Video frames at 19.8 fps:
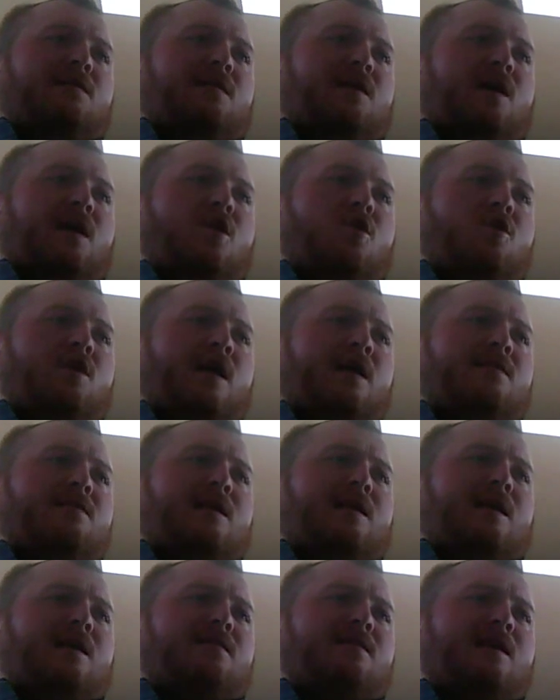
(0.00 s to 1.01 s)
The airline
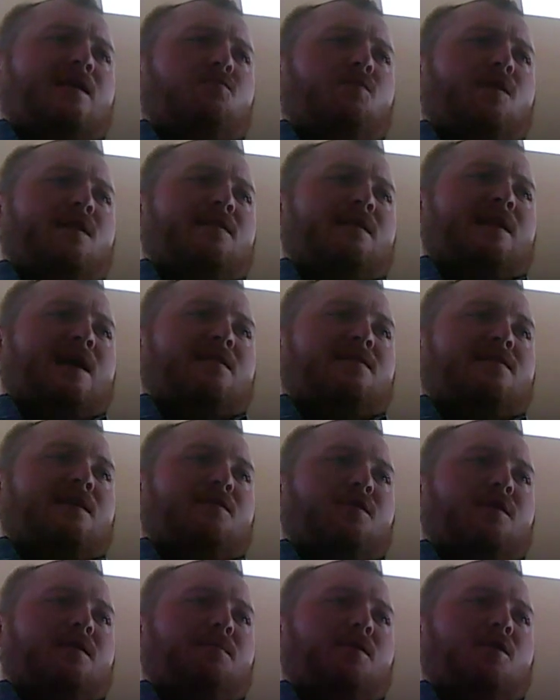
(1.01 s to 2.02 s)
said as late Wednesday night,
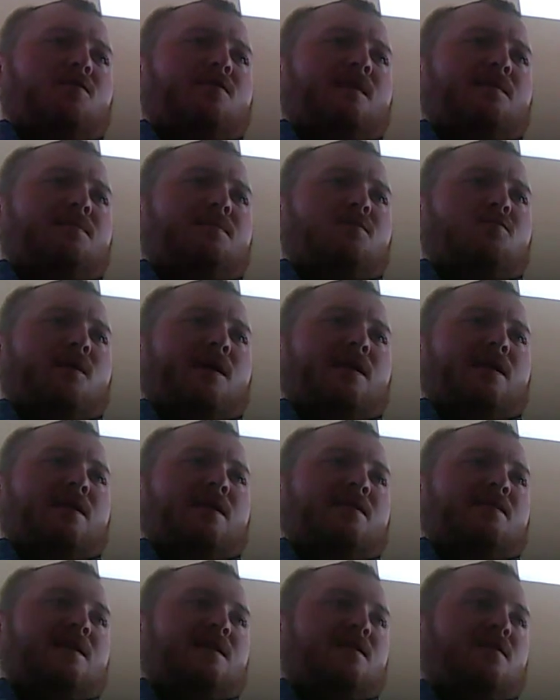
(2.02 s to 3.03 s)
several computer systems ran
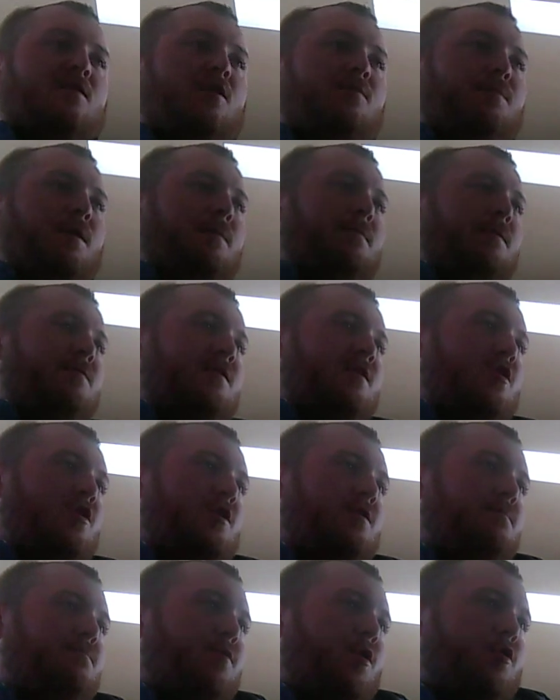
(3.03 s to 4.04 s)
into technical problems,
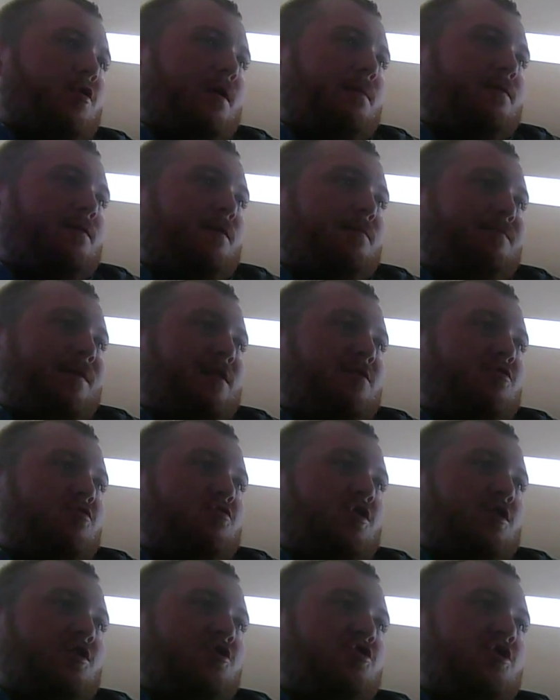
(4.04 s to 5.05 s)
including programs for
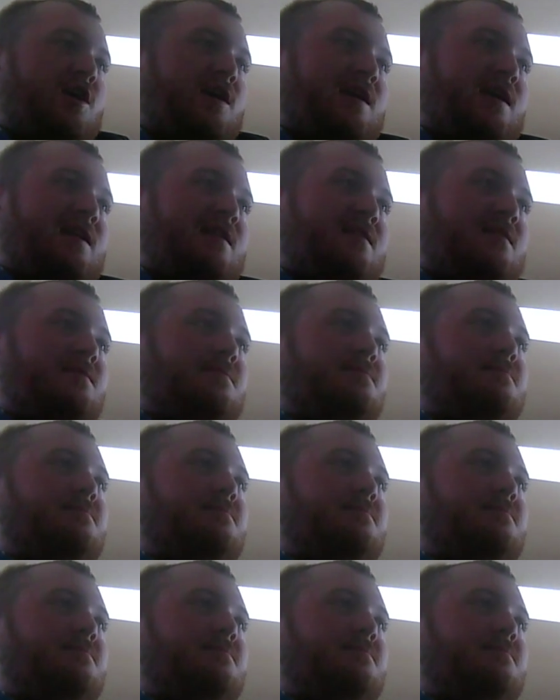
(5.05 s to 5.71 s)
passenger check-in.